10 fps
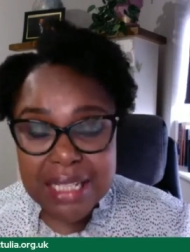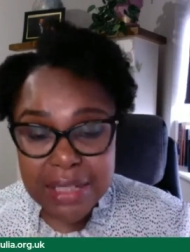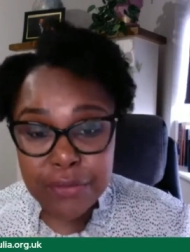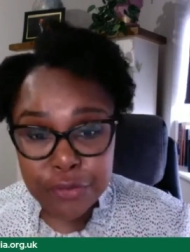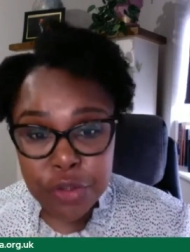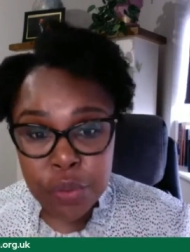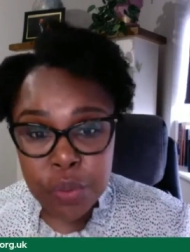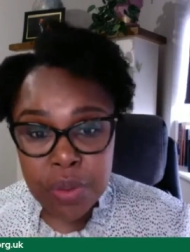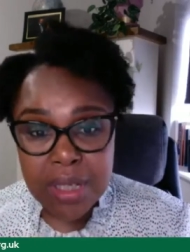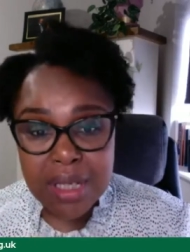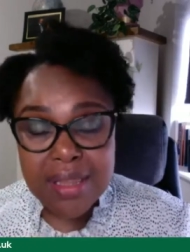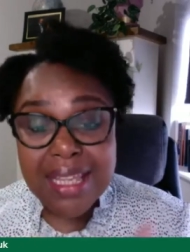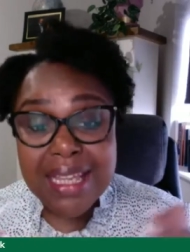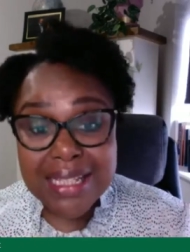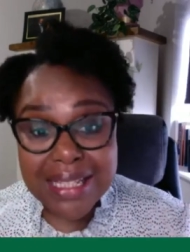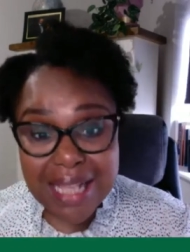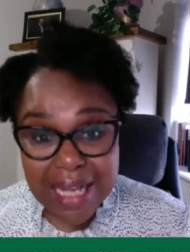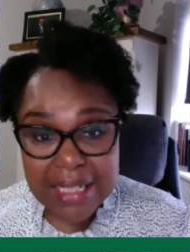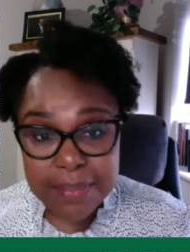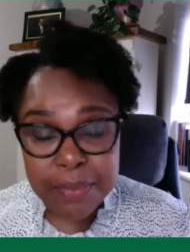give you the
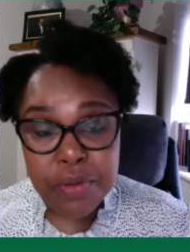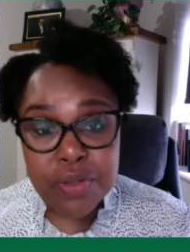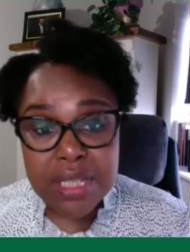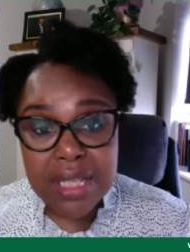insight, because